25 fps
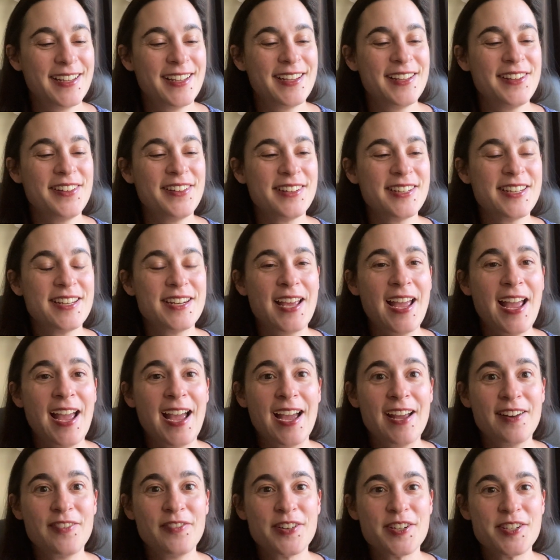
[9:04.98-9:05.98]
you'll need a
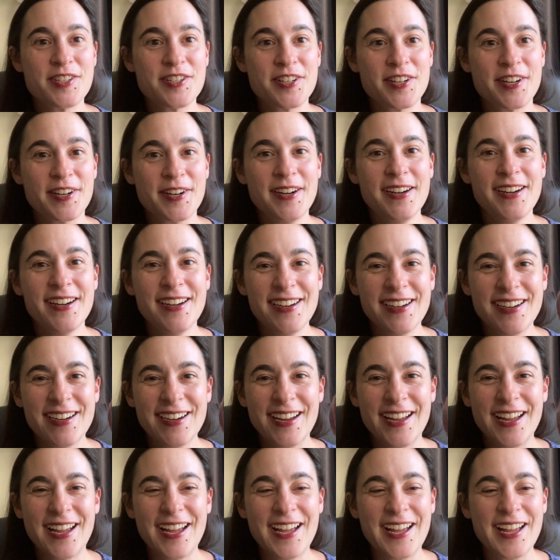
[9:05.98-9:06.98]
hat for sure.
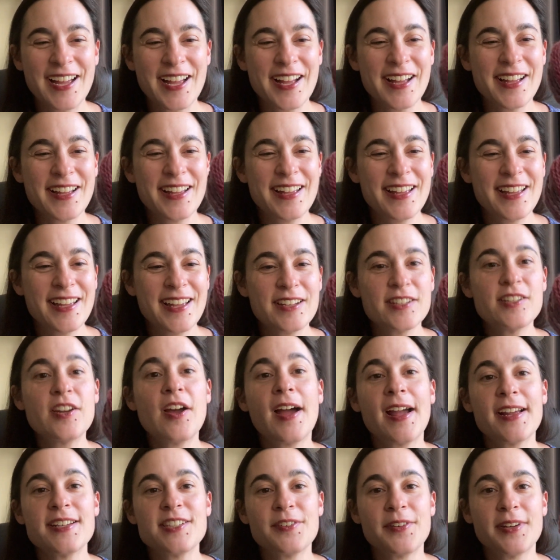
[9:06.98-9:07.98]
No,
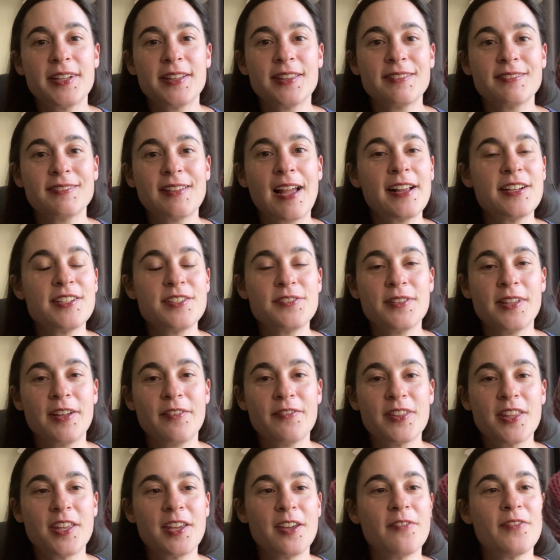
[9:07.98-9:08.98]
I do
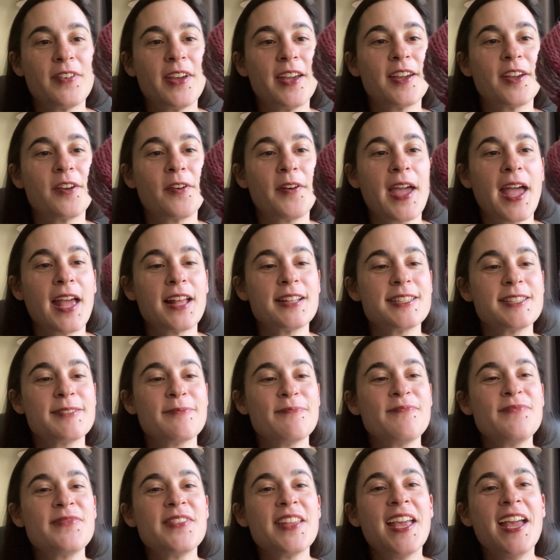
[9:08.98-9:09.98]
love the U of A, go Cats.
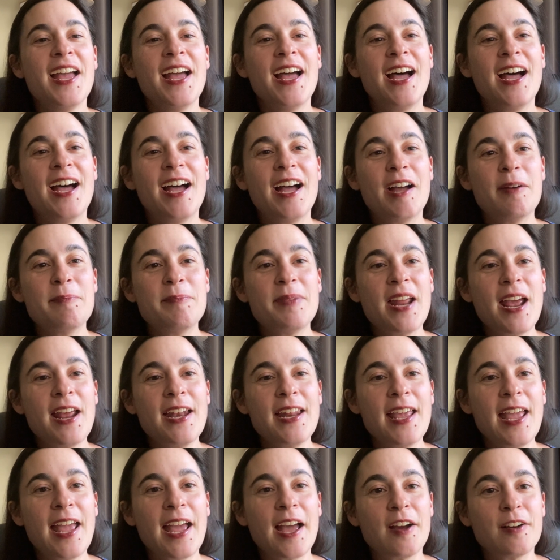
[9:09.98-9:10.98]
But
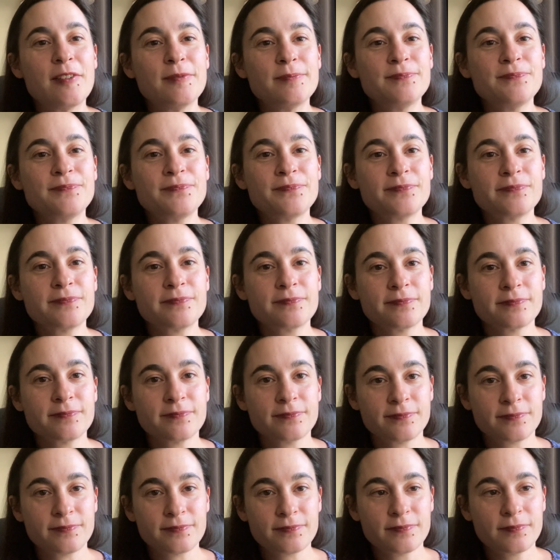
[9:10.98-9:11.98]
anyhow,
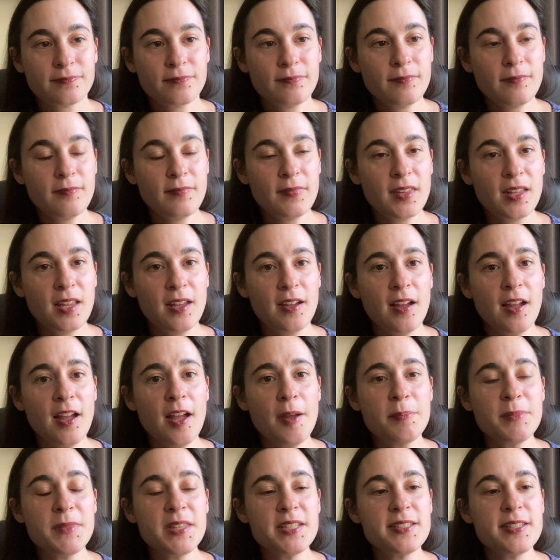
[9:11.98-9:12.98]

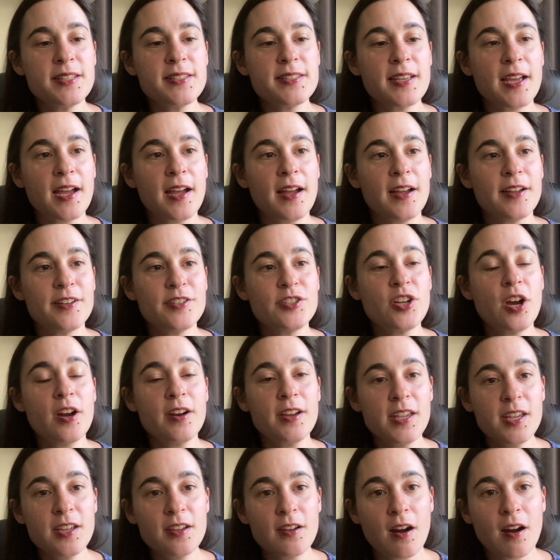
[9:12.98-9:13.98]
this is a
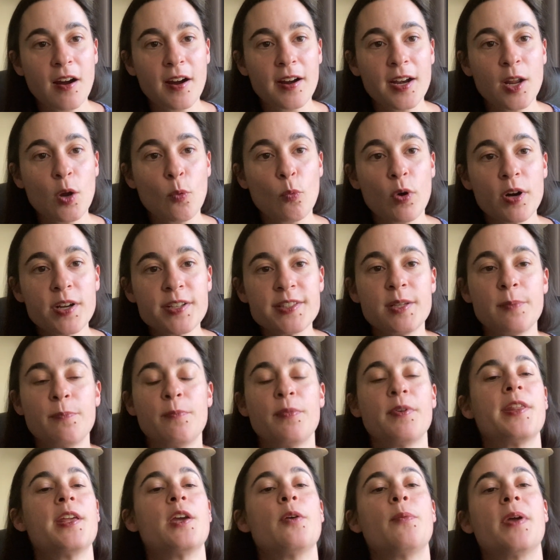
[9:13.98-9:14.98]
chunky yarn. It works up
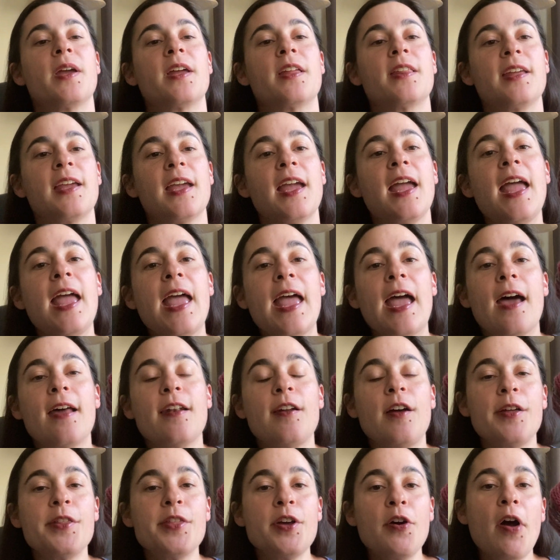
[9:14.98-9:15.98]
really quickly. And
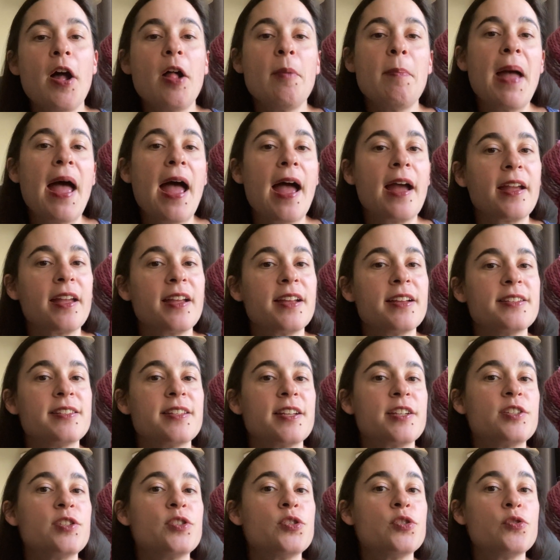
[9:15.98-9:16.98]
although alpaca is
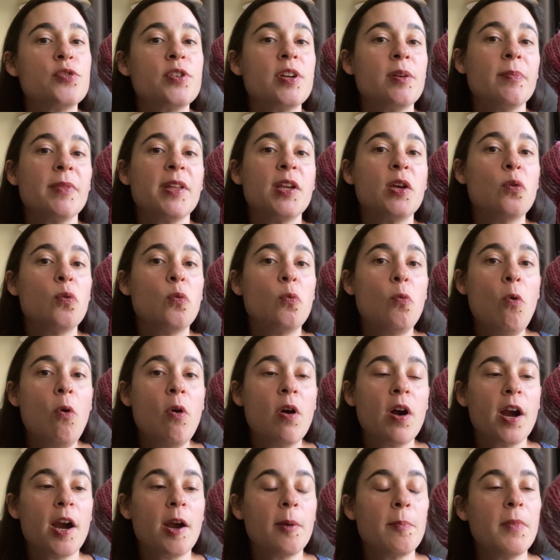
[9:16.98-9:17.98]
extremely
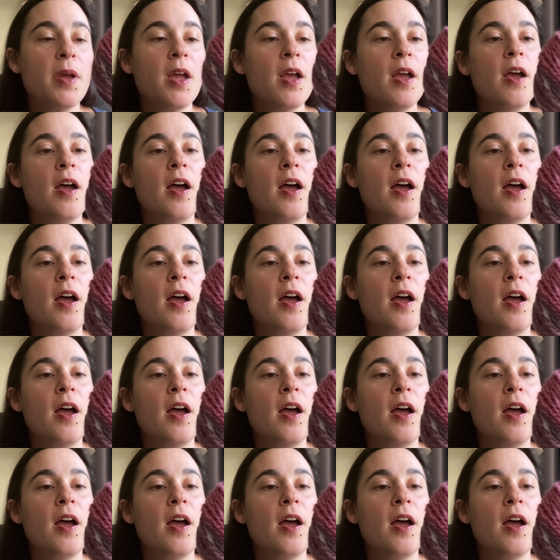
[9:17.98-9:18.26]
warm,